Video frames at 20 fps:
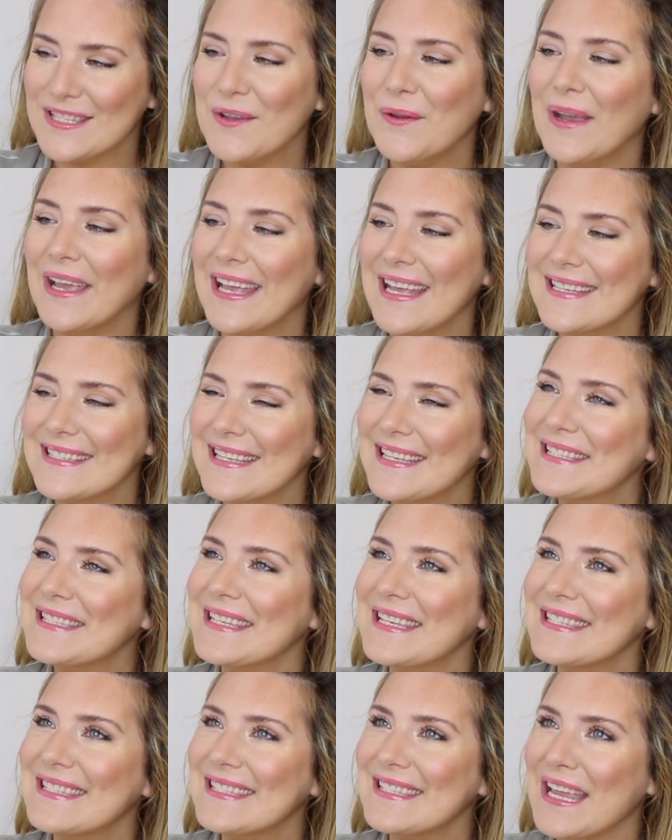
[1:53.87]
So I guess
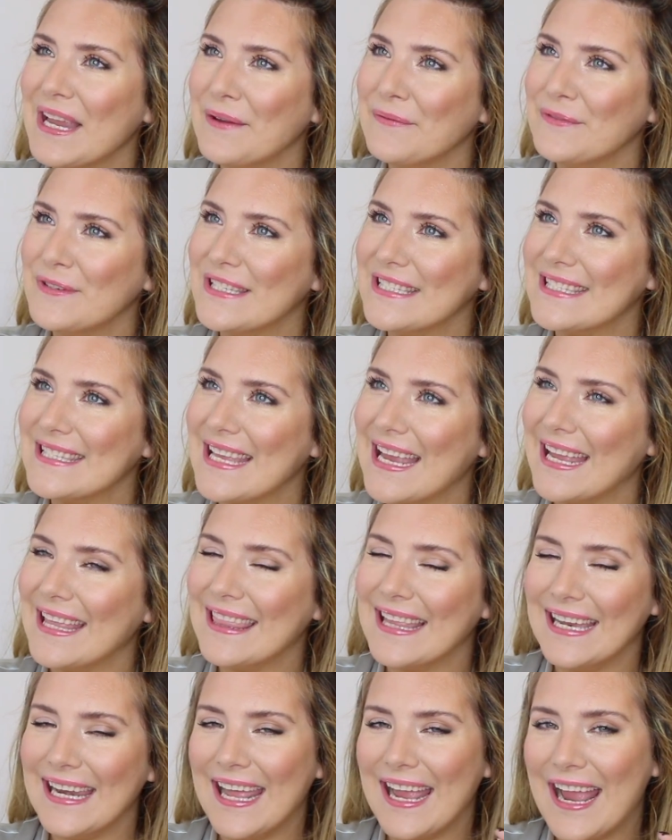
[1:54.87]
it's safe to say
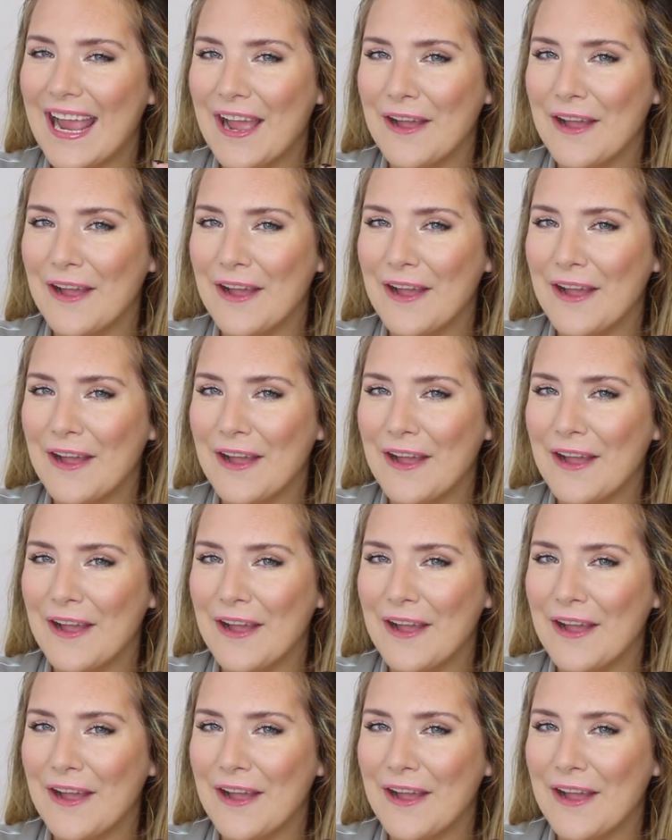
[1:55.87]
that